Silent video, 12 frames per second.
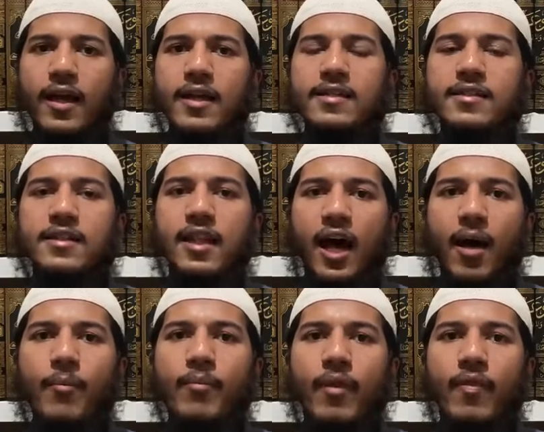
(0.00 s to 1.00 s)
In
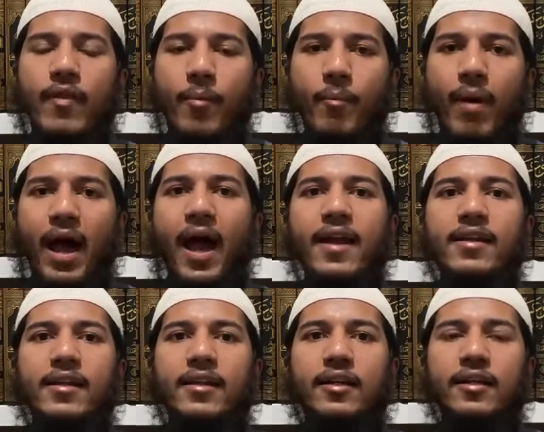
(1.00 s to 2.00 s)
Islam,
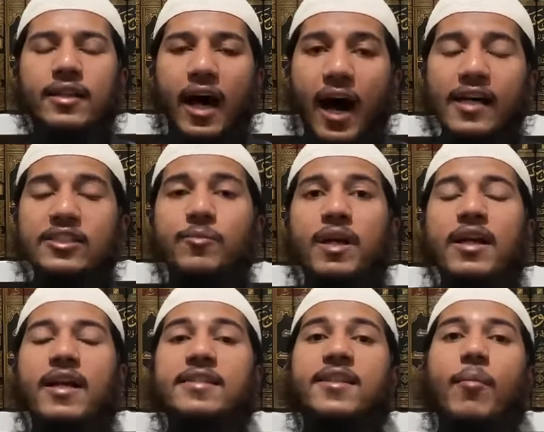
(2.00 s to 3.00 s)
the
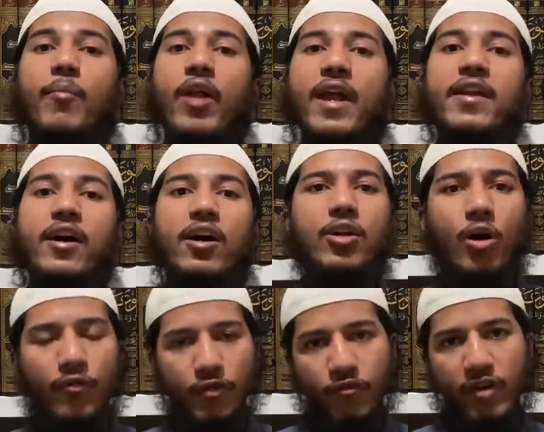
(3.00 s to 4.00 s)
husband is the bread
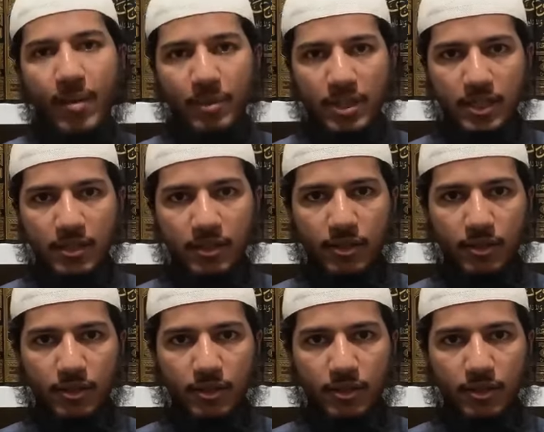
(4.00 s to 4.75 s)
earner of the family.